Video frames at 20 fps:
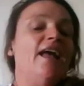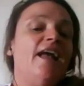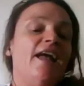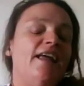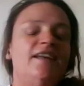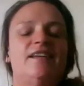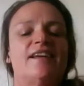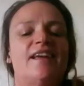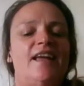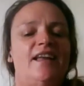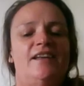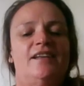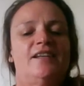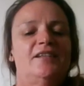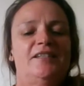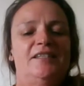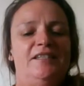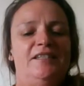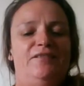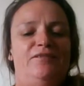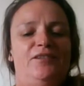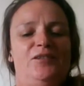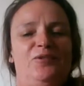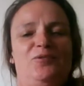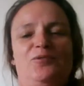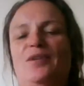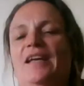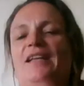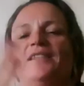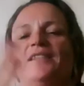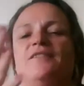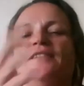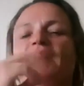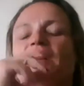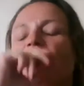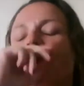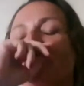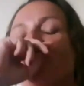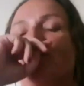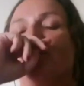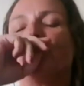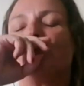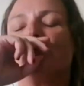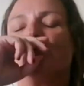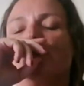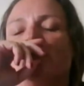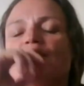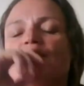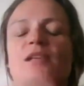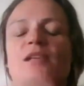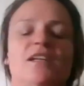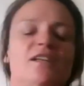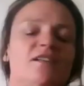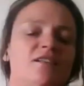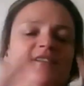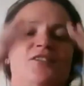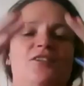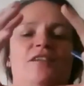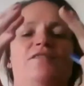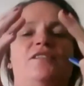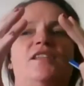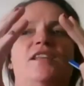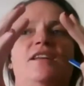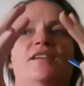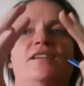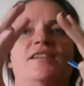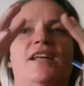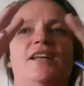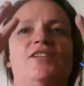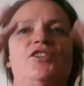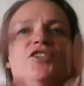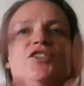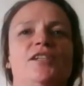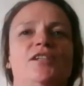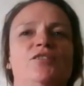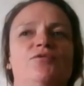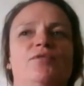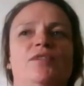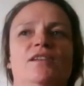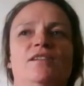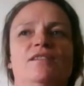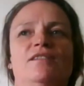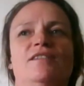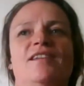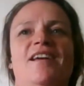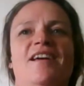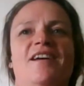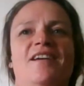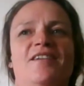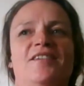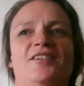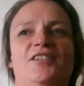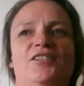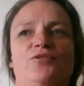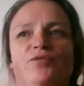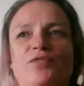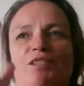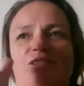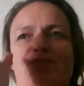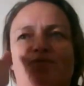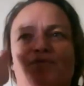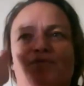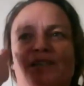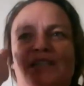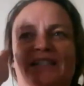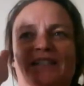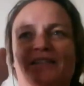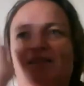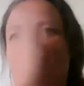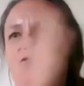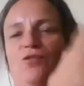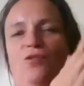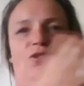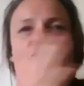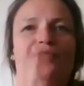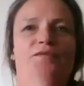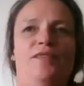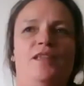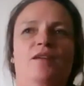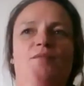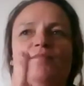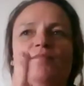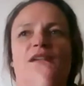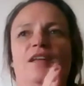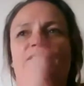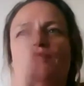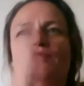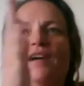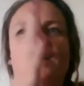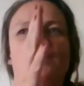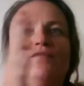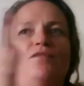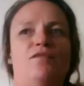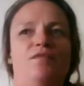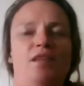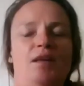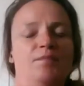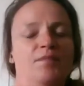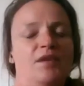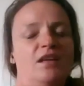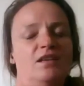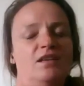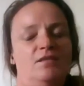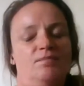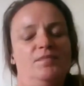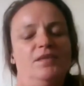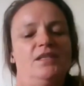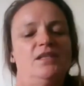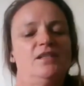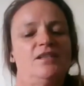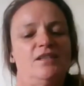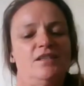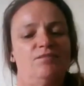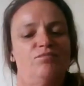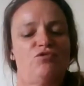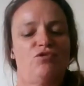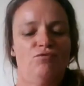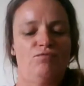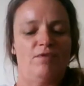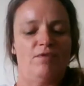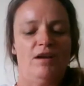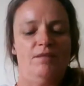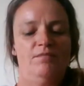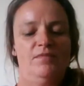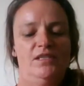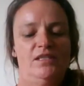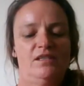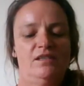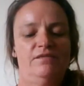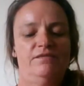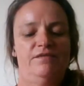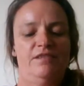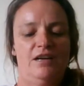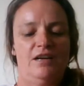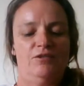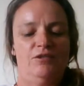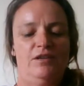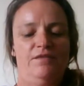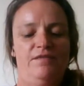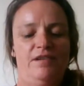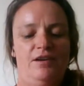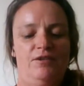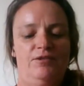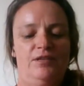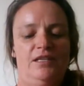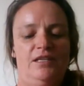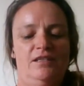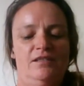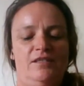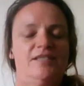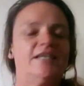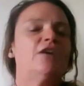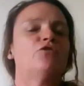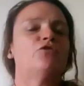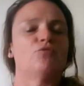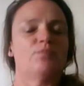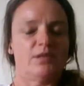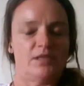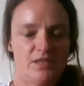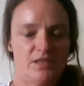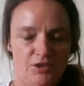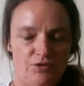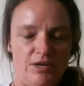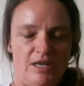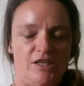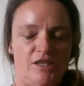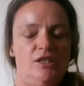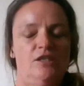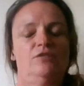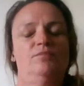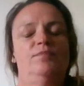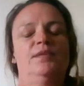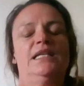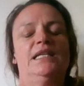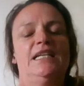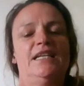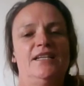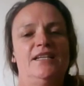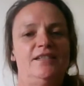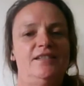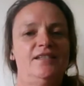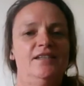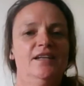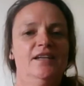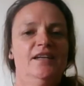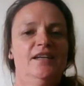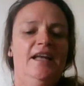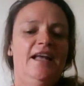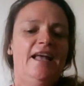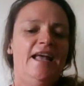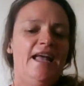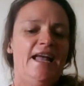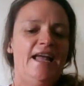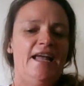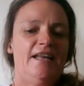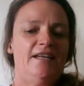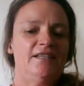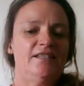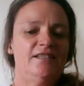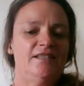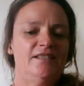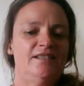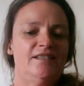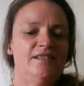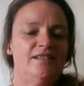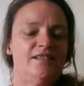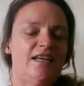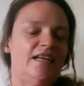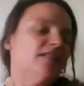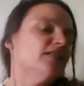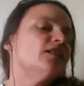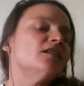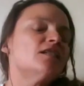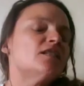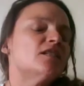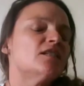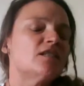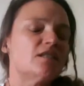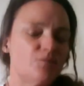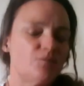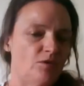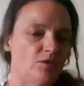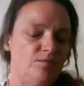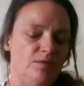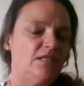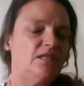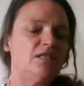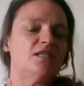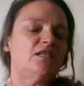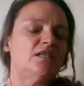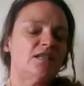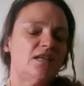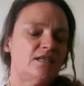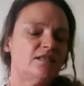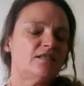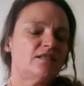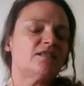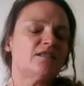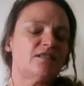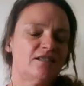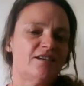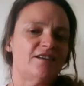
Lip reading: And again, if you, as Wangari also explained, you have 10 children, you screen all of them and 5 of them get admitted in the program, is a very, very terrible situation to be in. And this is what we see, yes.